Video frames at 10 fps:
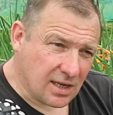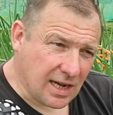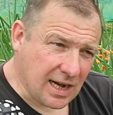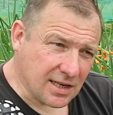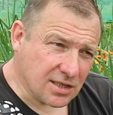
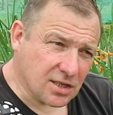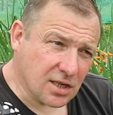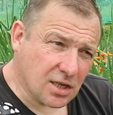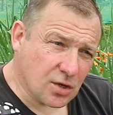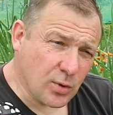and
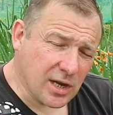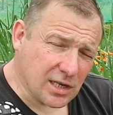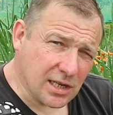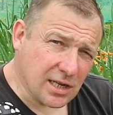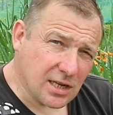going to
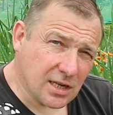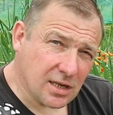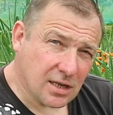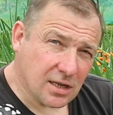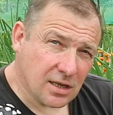quickly
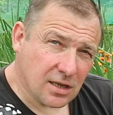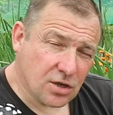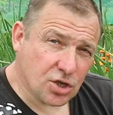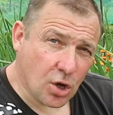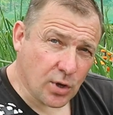
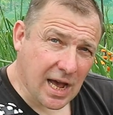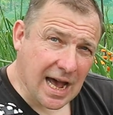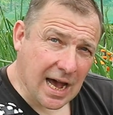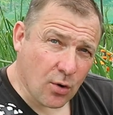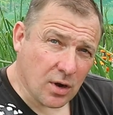show you
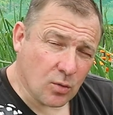how